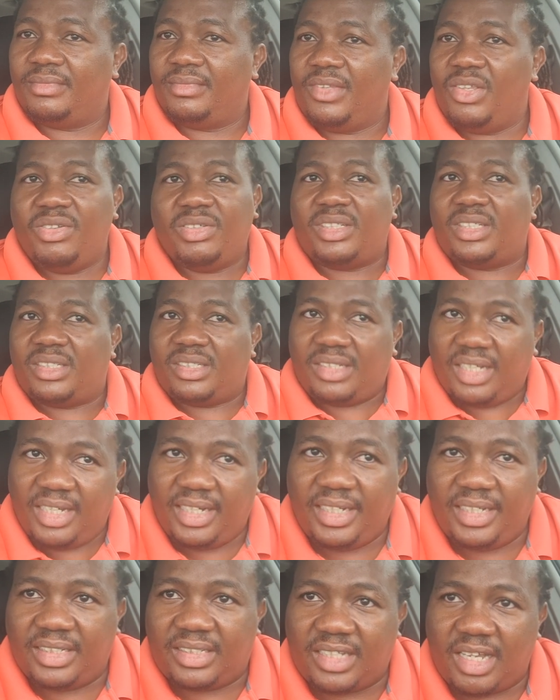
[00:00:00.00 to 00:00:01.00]
You're
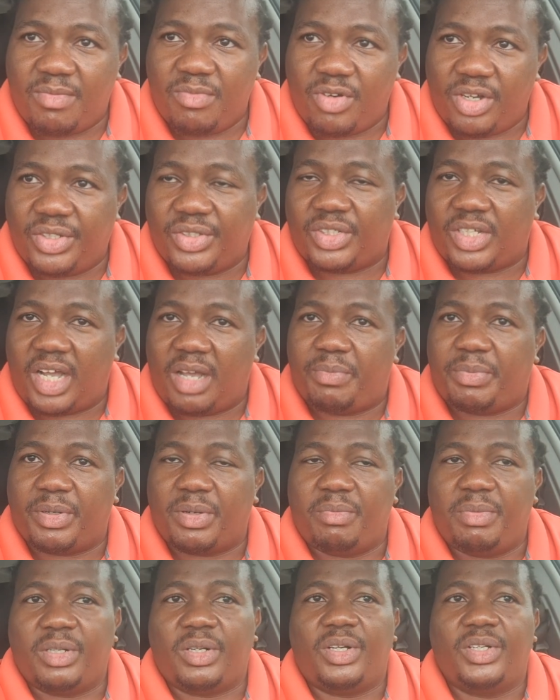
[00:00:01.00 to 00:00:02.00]
stealing someone's
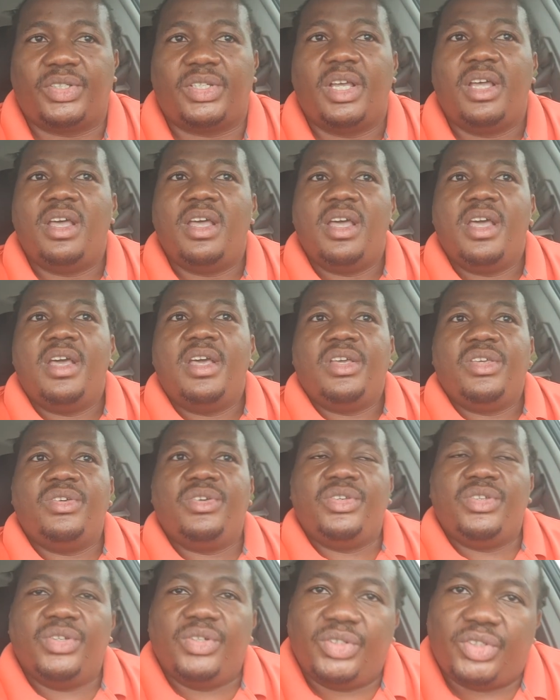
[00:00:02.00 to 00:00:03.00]
capital because
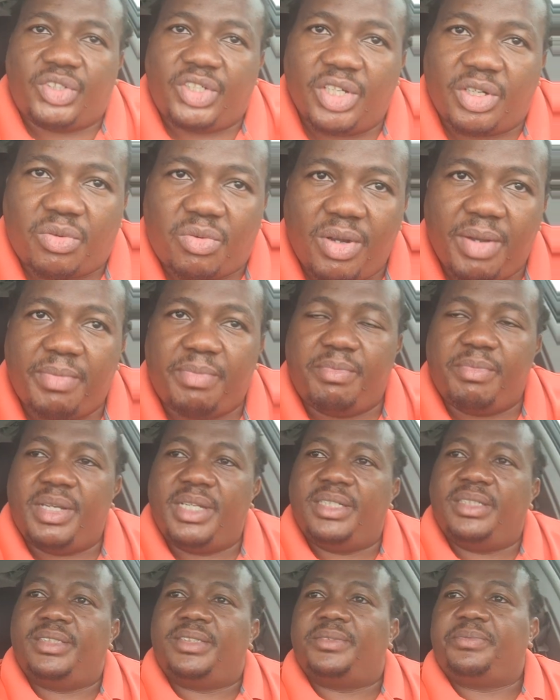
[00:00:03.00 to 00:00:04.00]
you used
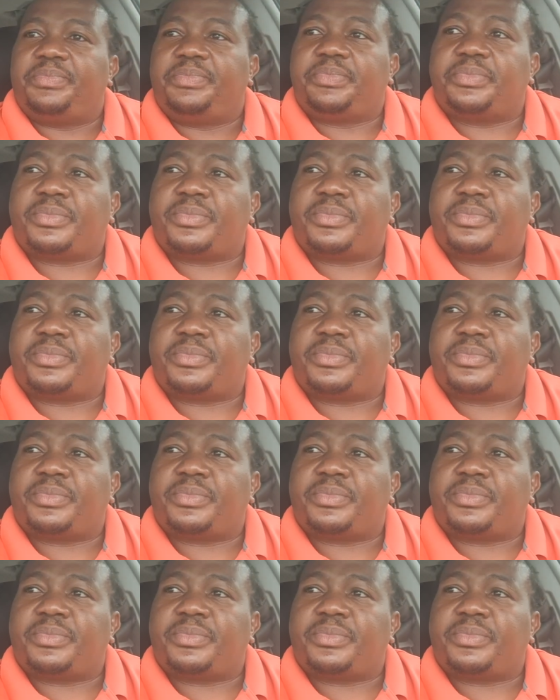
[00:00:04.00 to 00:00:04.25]
equipment,